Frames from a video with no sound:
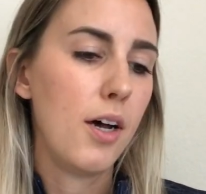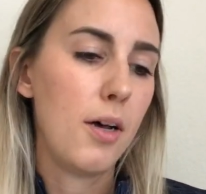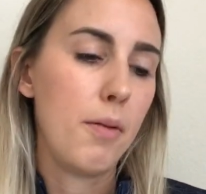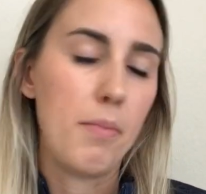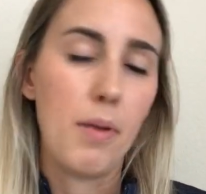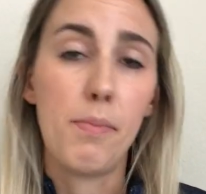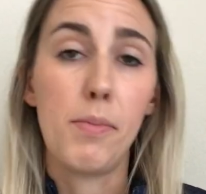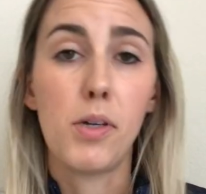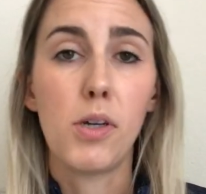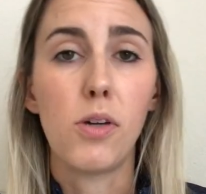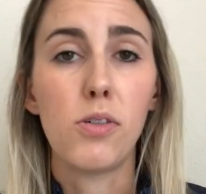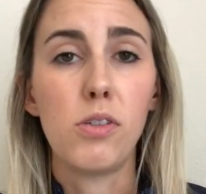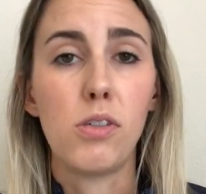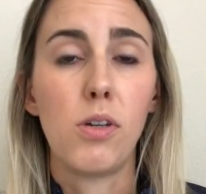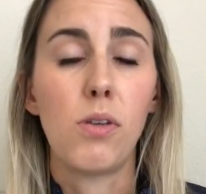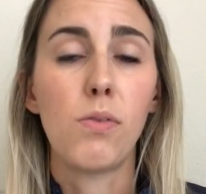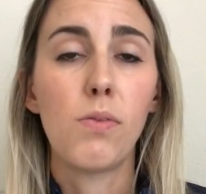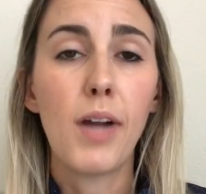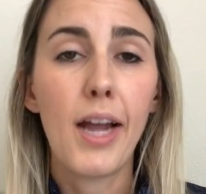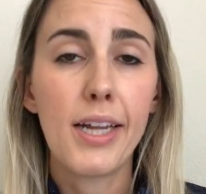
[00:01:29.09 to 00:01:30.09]
maybe coaching
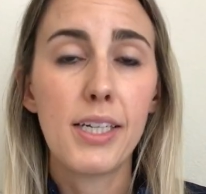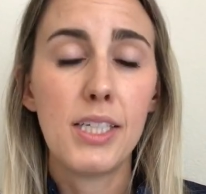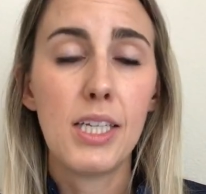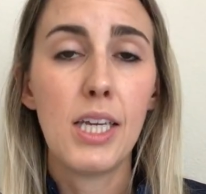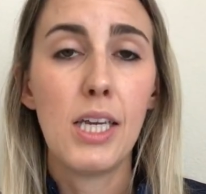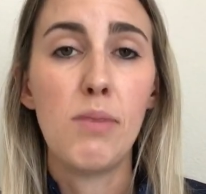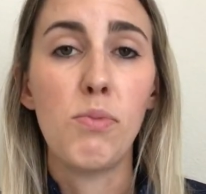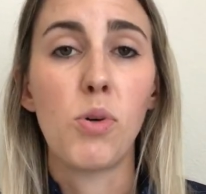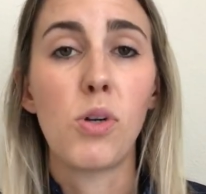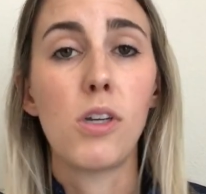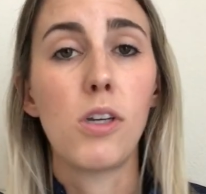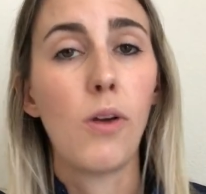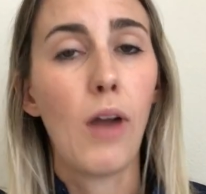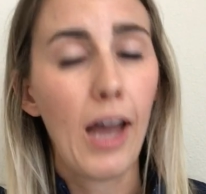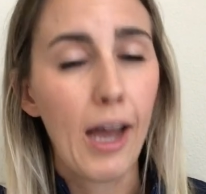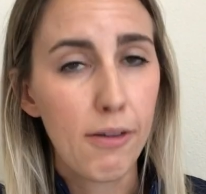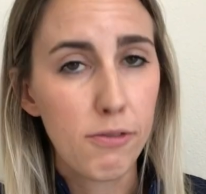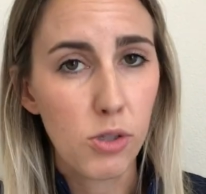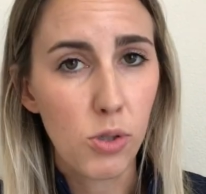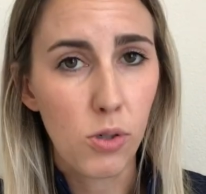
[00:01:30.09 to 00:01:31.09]
a rec team or you
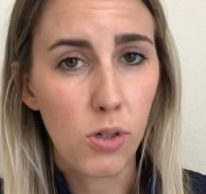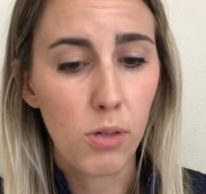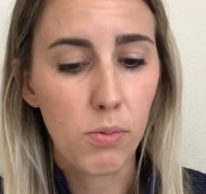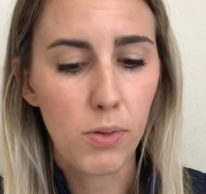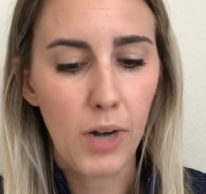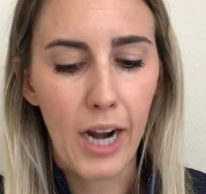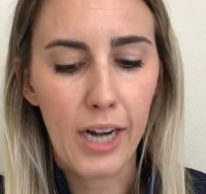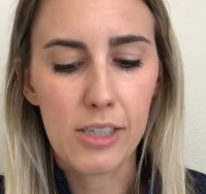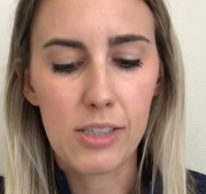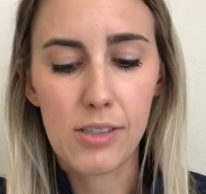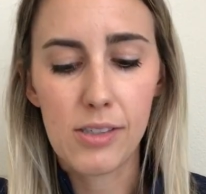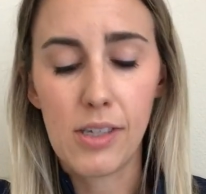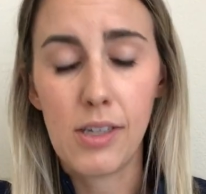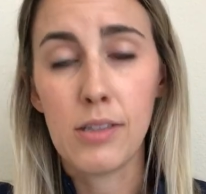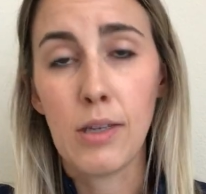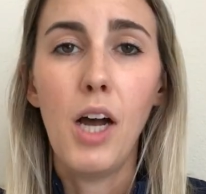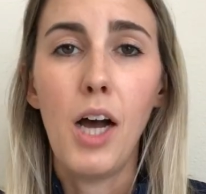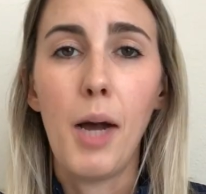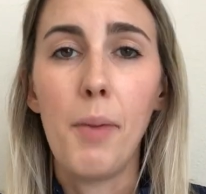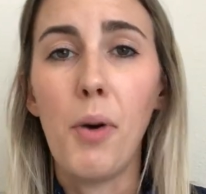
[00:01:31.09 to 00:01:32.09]
have shorter practices,
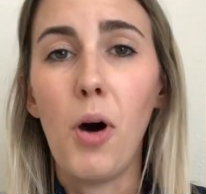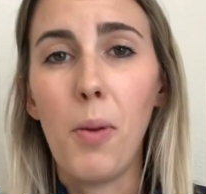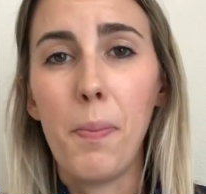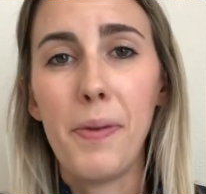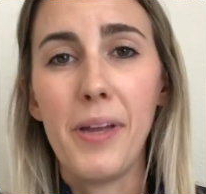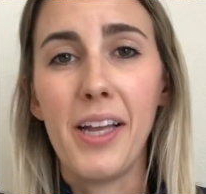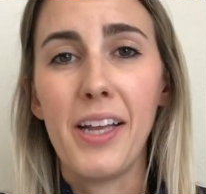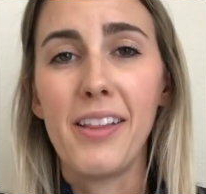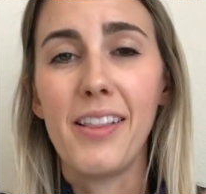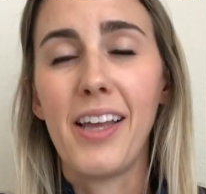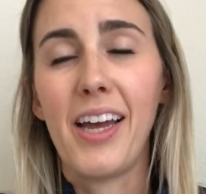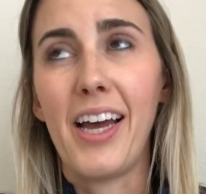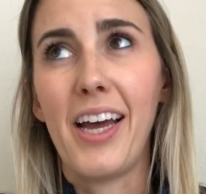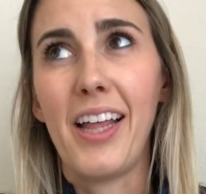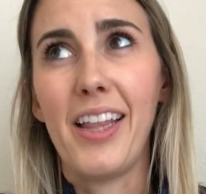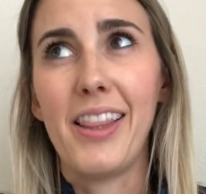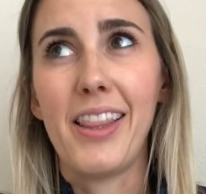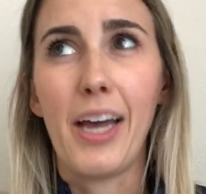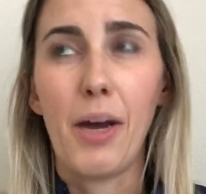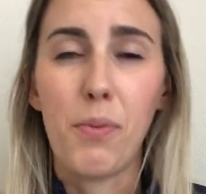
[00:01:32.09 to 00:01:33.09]
I'm hoping
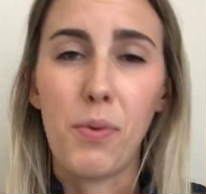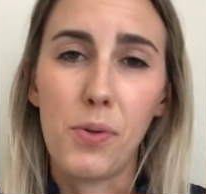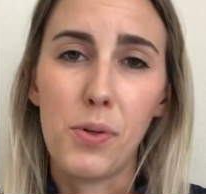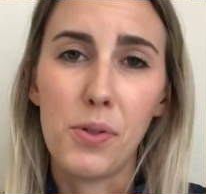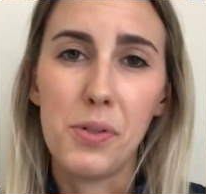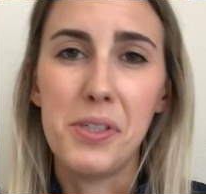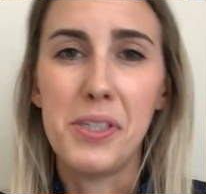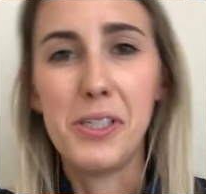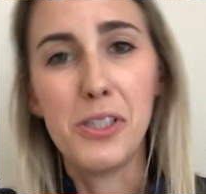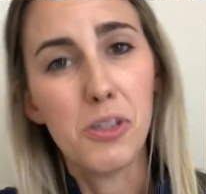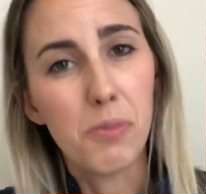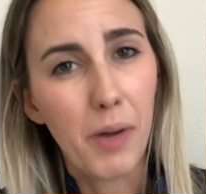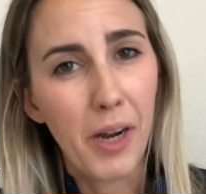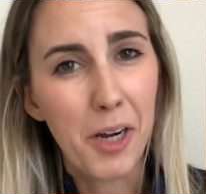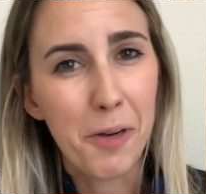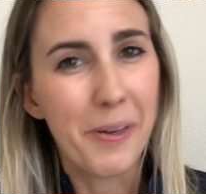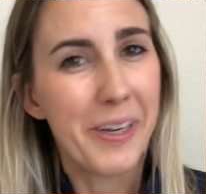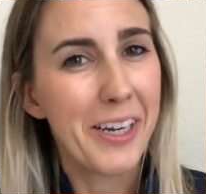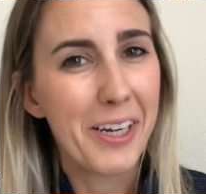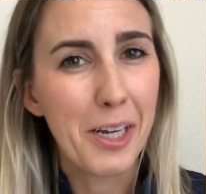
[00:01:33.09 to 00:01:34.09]
that that will
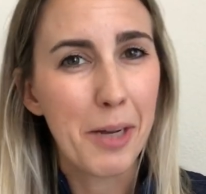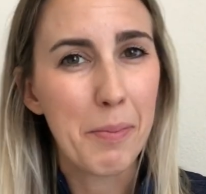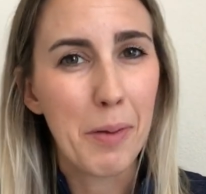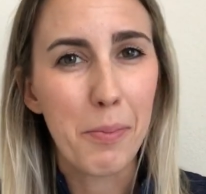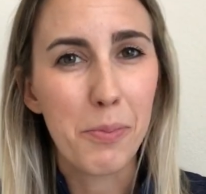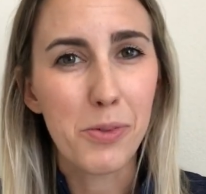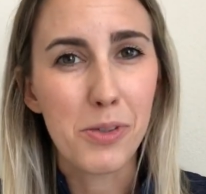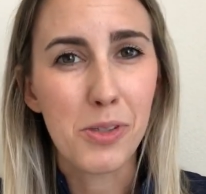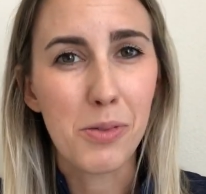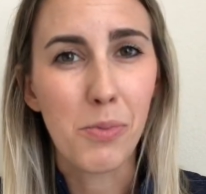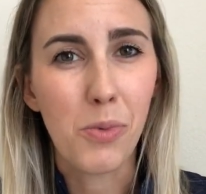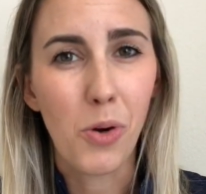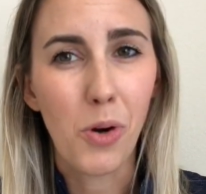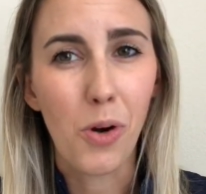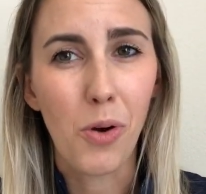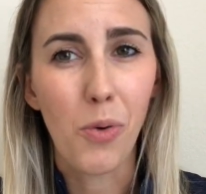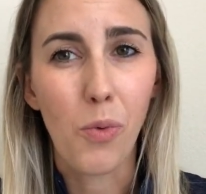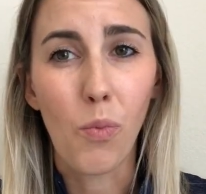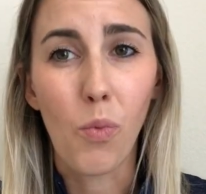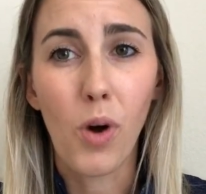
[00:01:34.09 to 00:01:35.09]
inspire me to come up with some
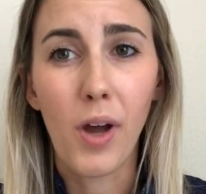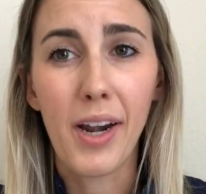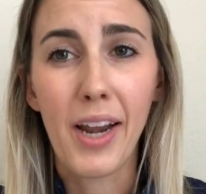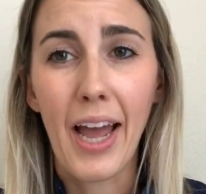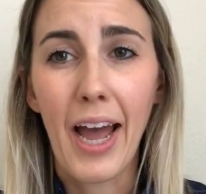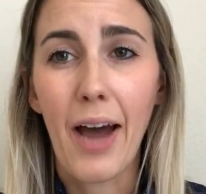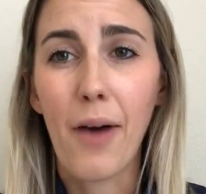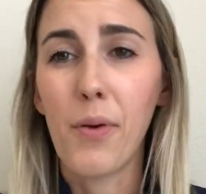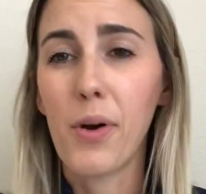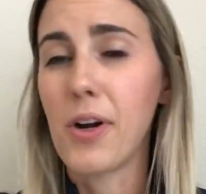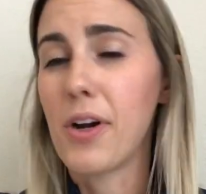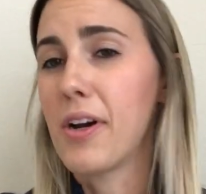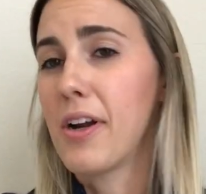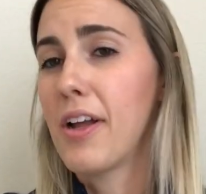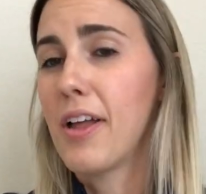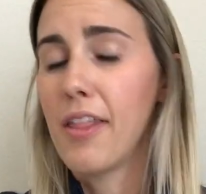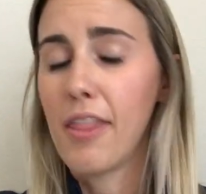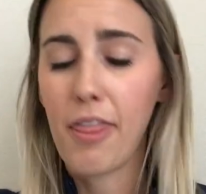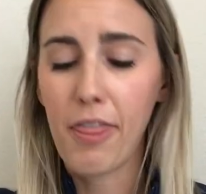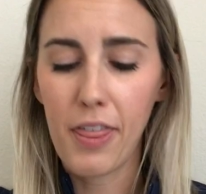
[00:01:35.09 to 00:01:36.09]
more 1 hour
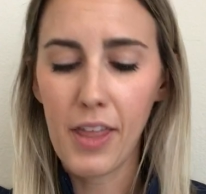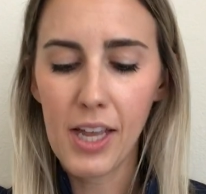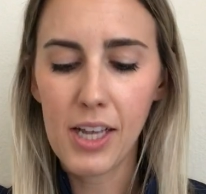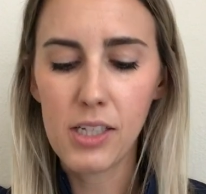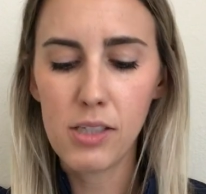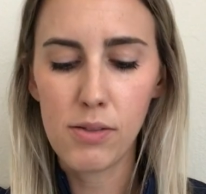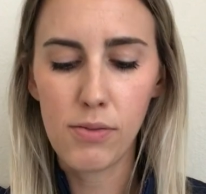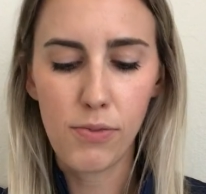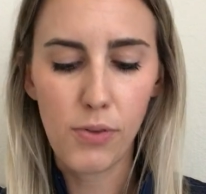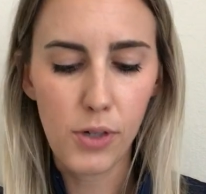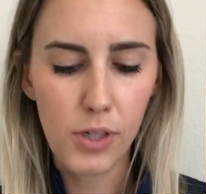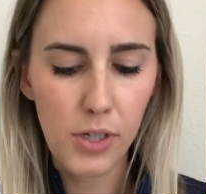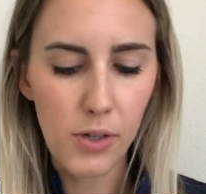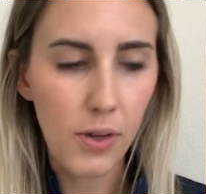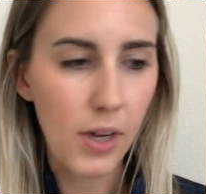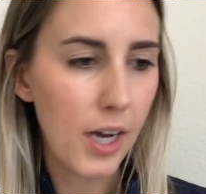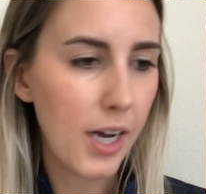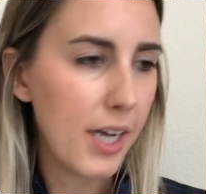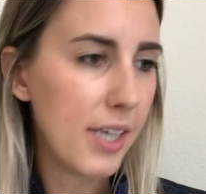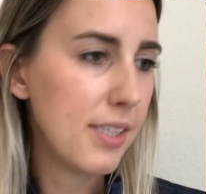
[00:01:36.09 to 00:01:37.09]
things for you
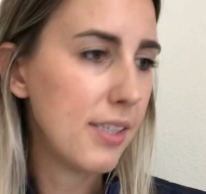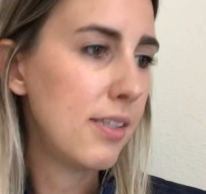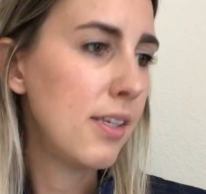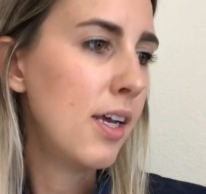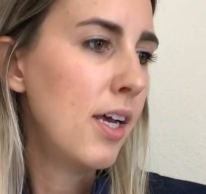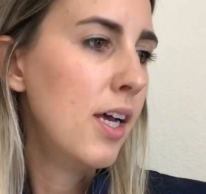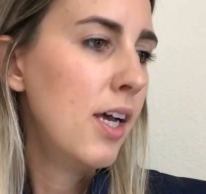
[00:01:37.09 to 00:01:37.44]
guys.